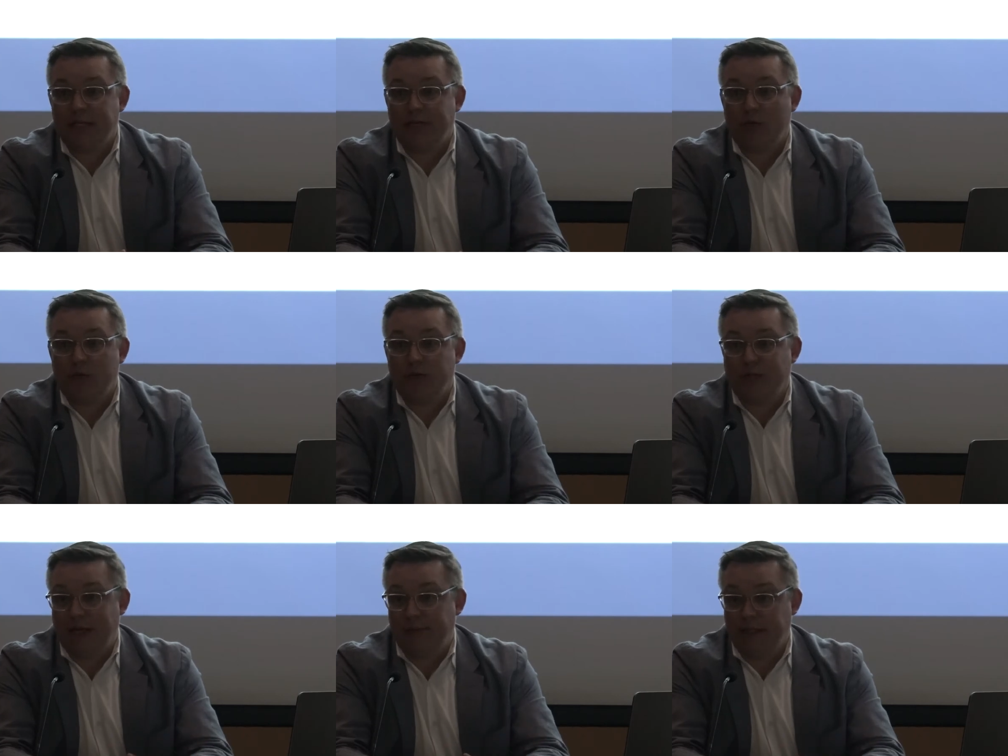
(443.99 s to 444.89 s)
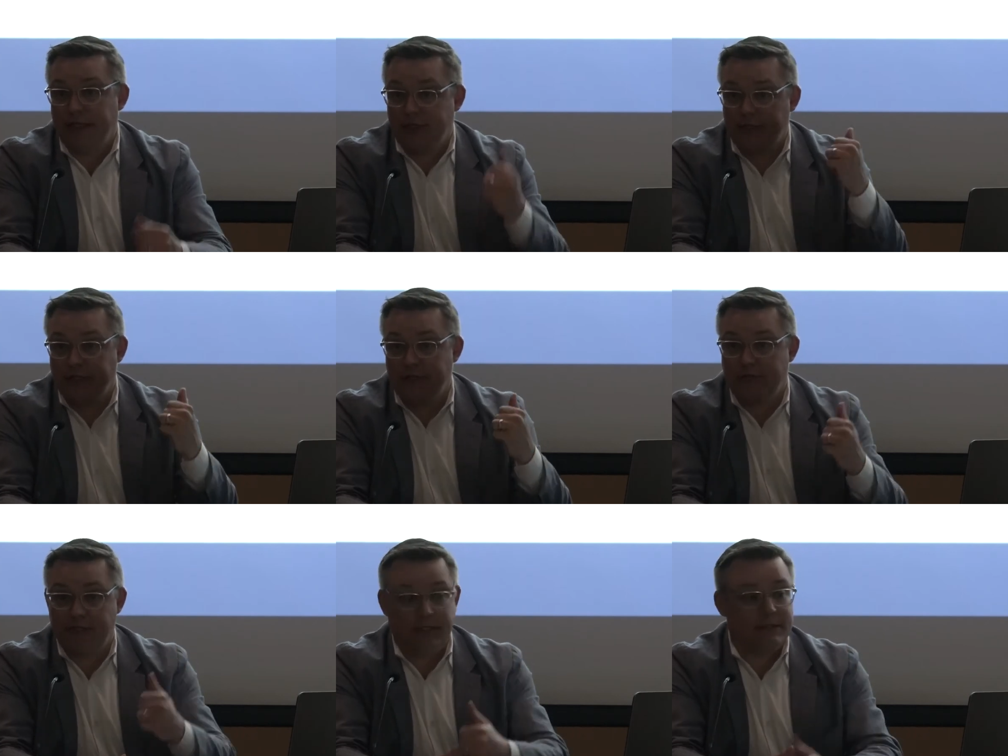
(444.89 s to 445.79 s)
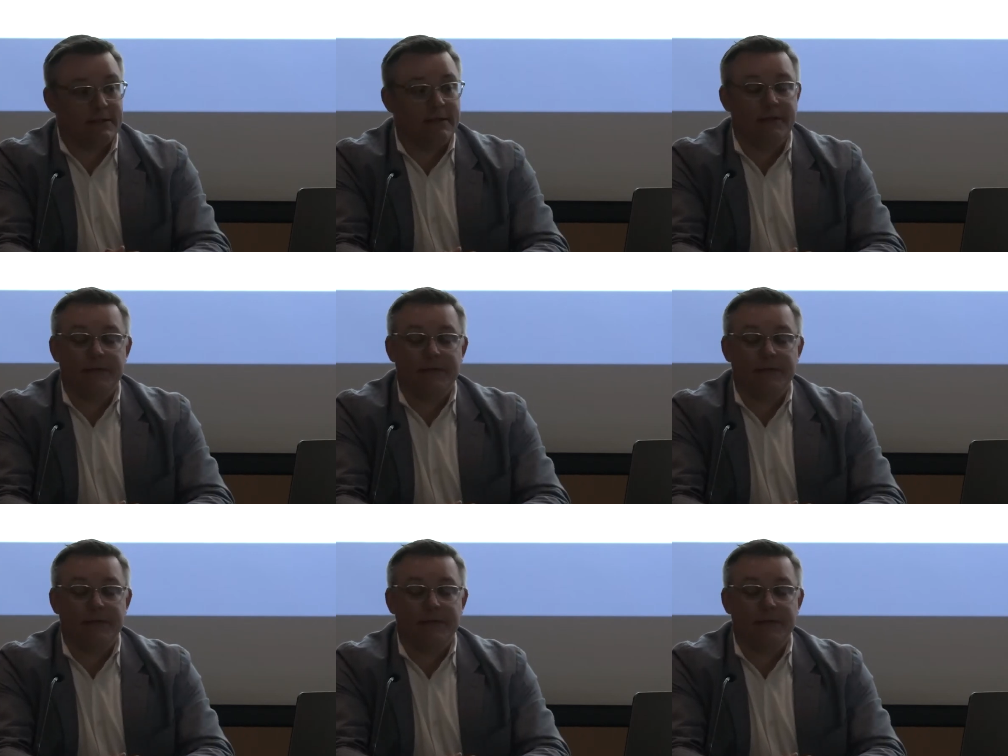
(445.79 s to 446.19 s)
of the world's population in those cities.